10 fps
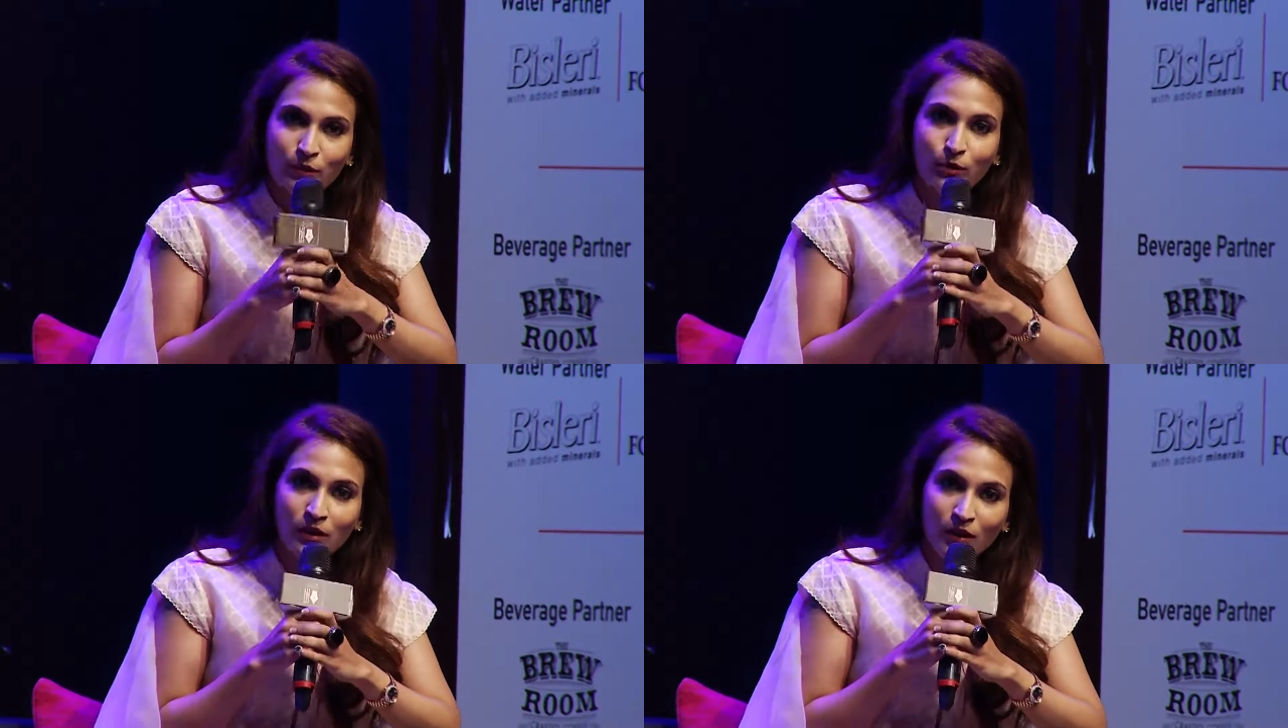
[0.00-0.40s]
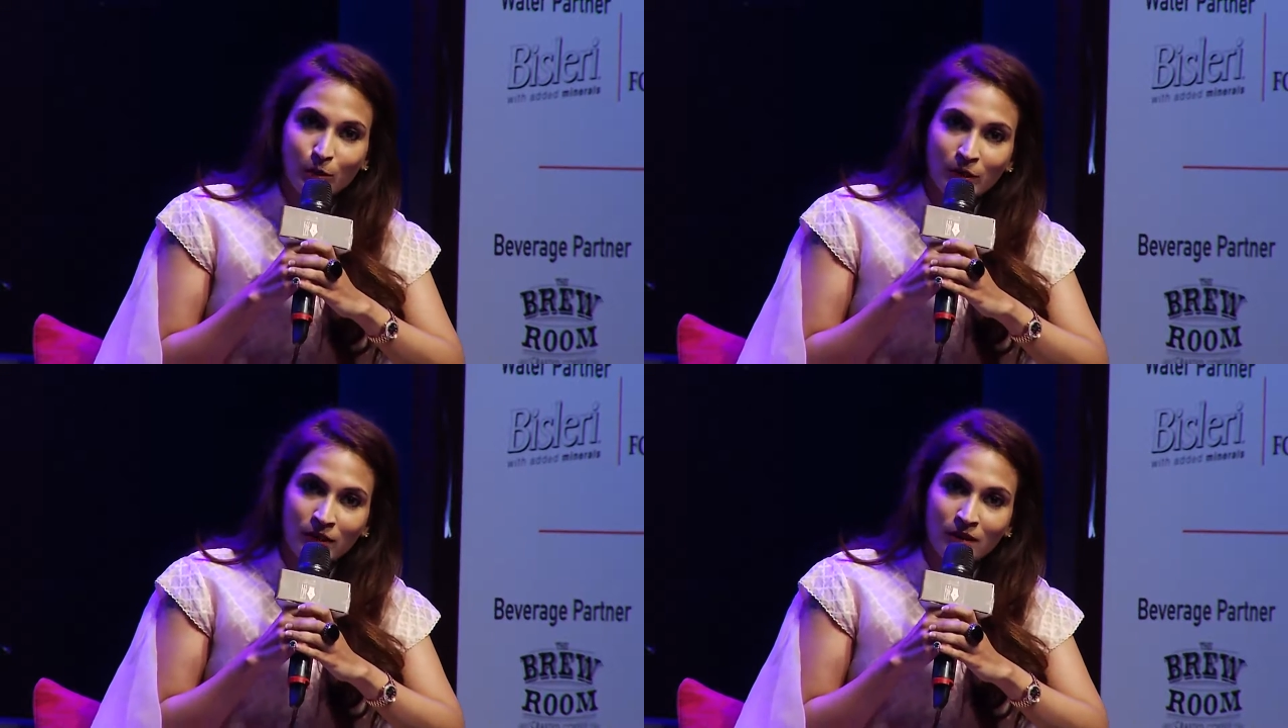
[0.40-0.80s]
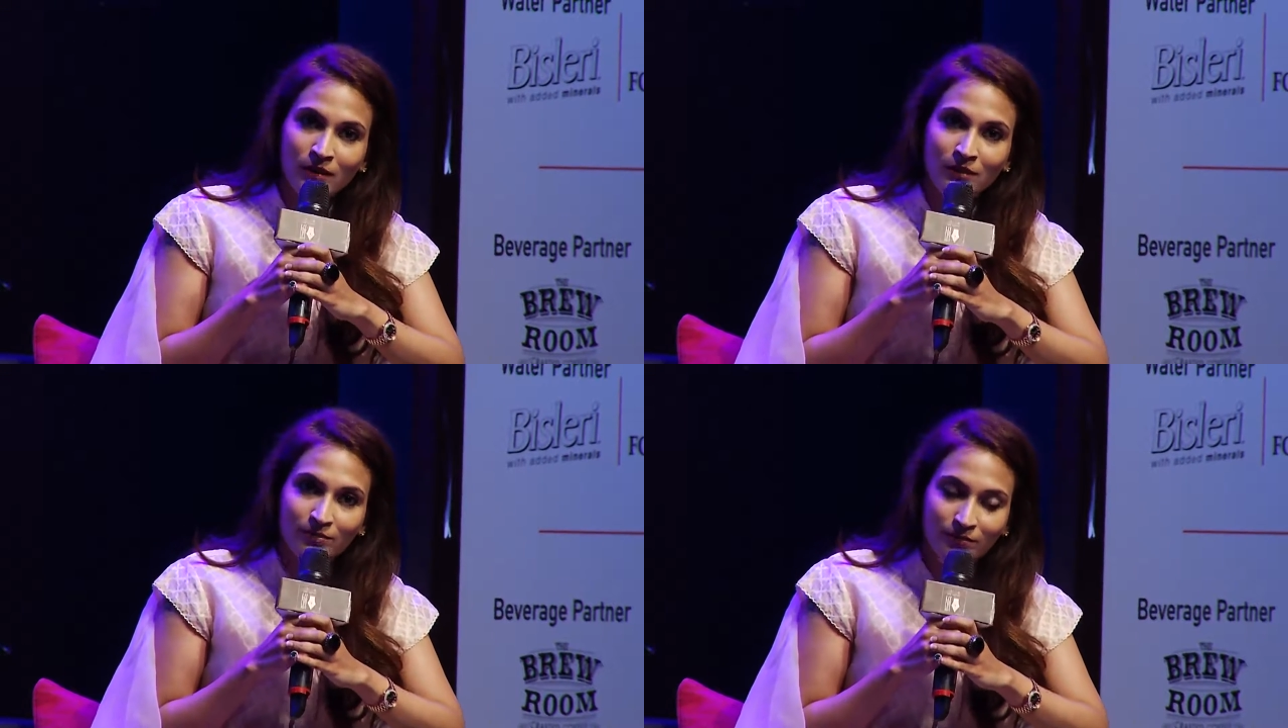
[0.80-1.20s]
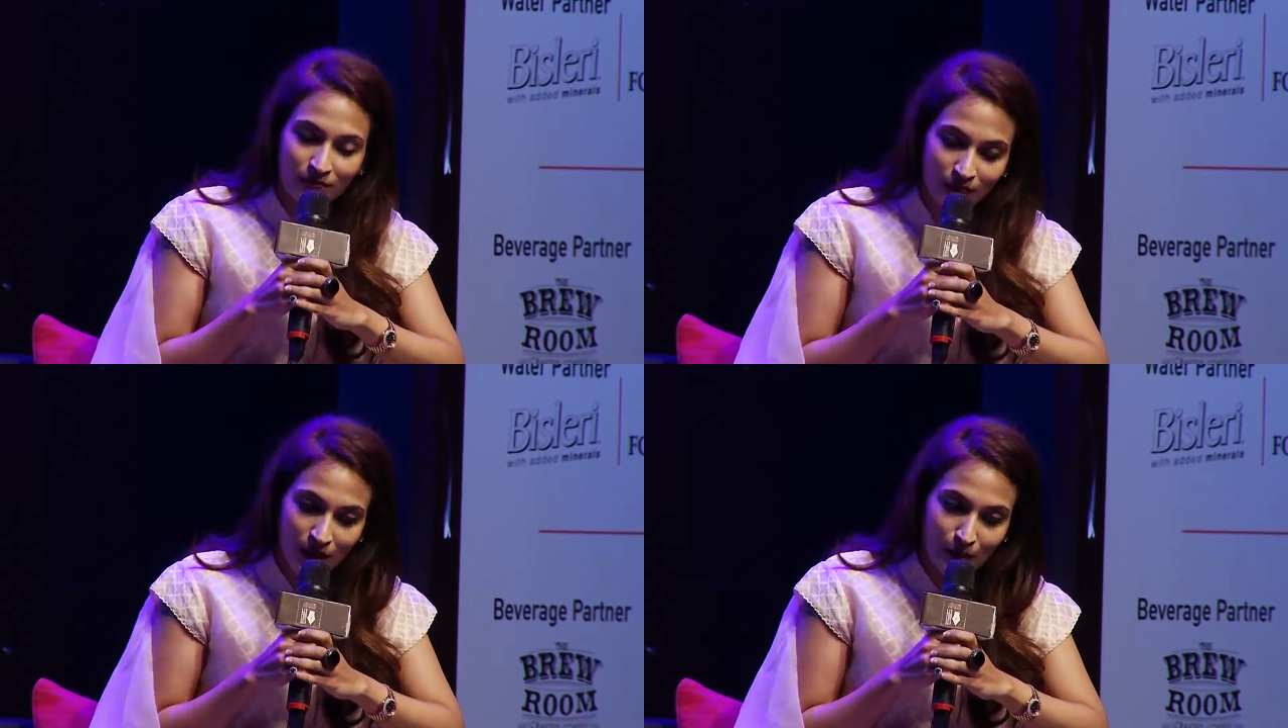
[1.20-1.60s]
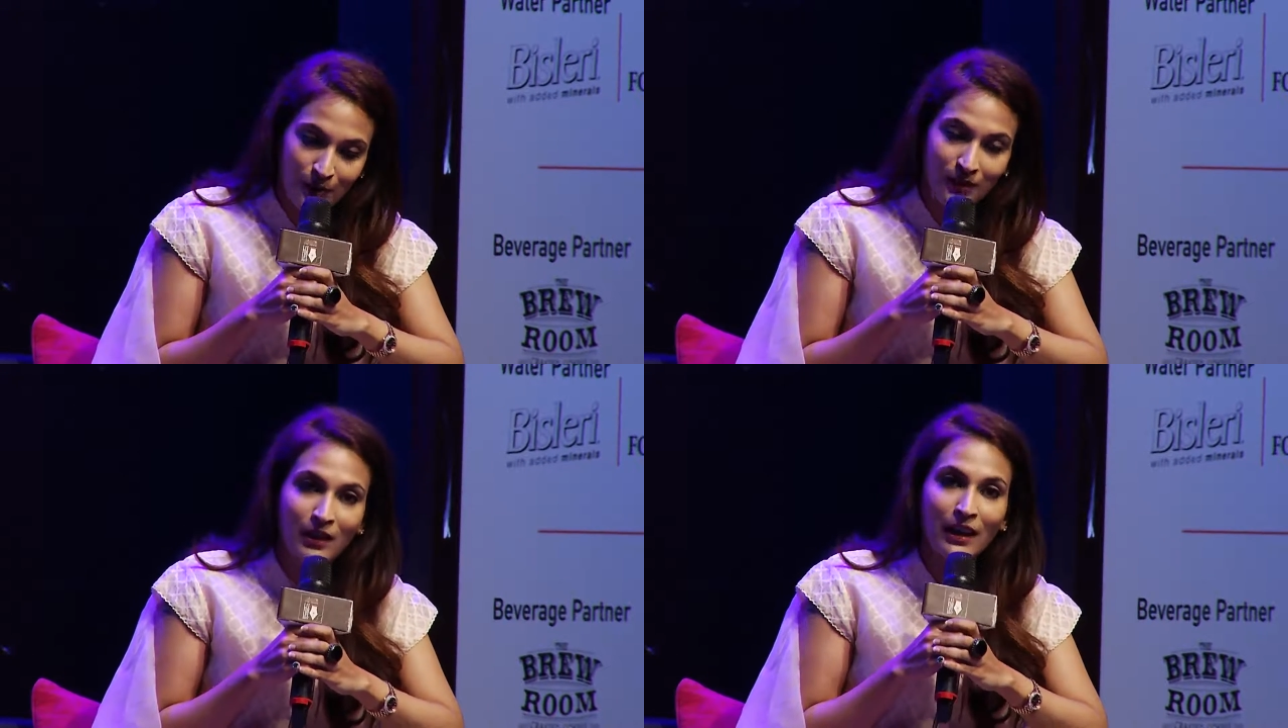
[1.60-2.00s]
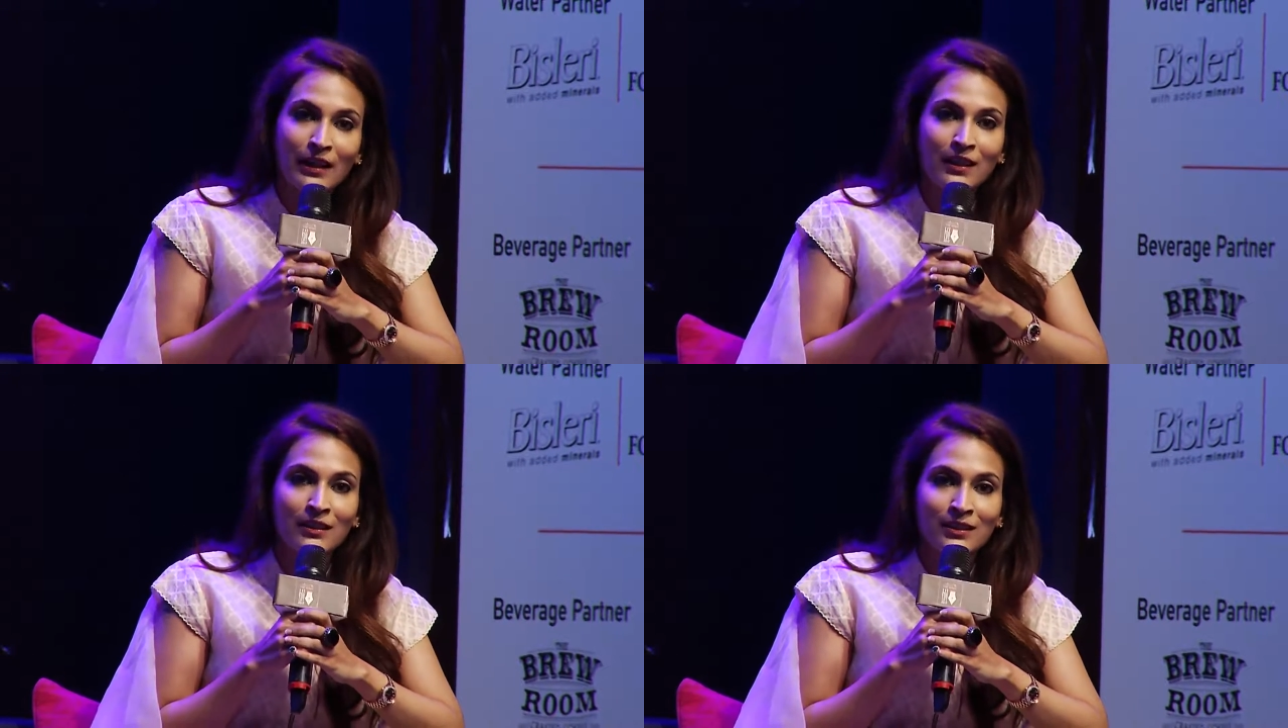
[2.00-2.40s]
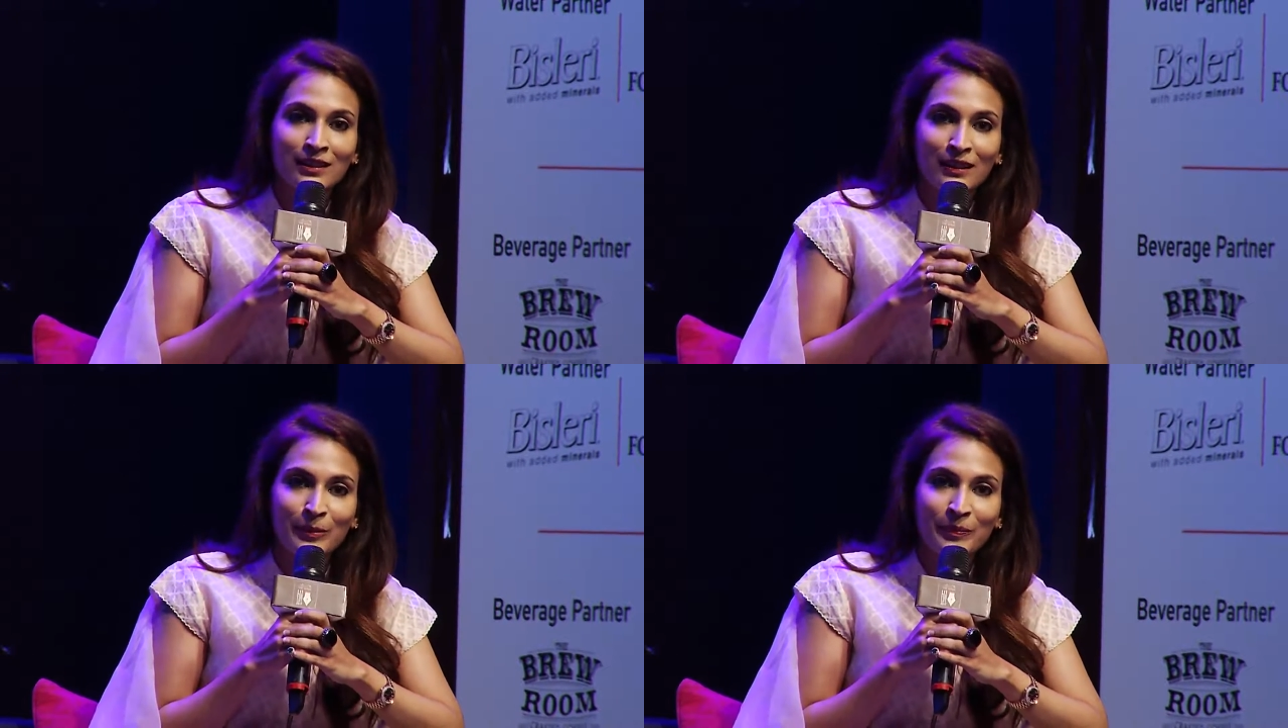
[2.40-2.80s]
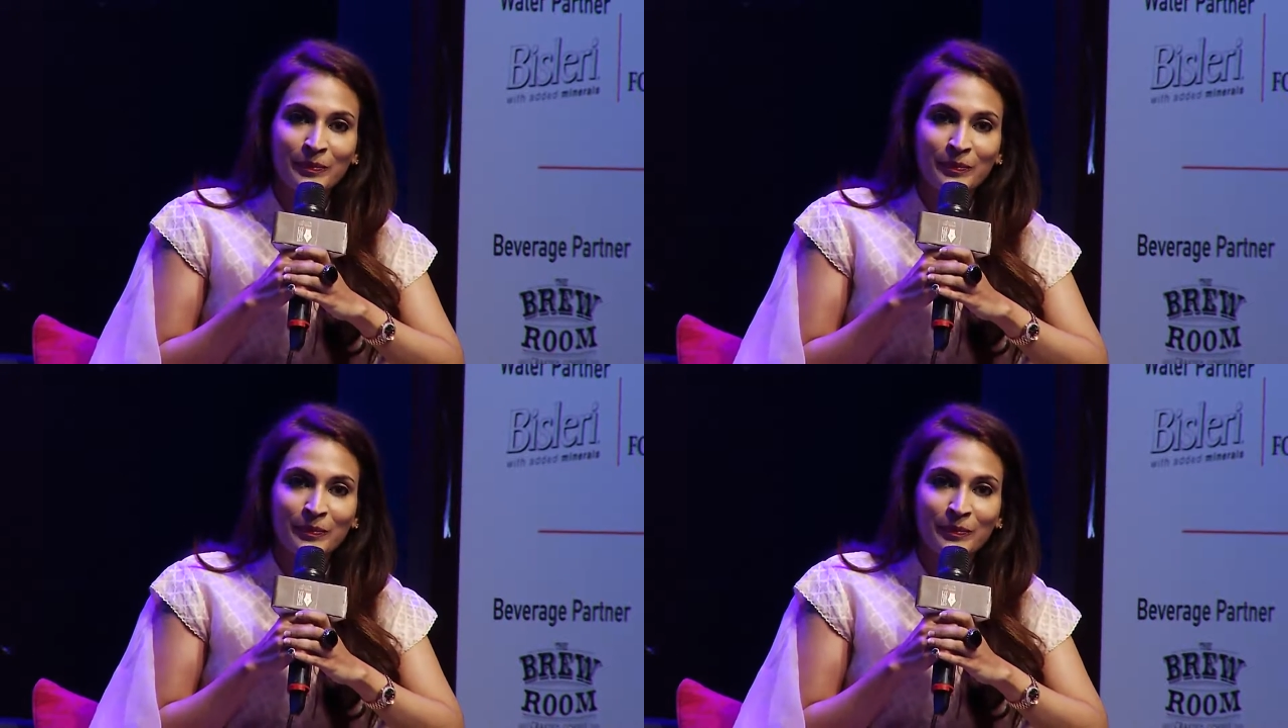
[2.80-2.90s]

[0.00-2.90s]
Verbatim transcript: you think we're humble and uh,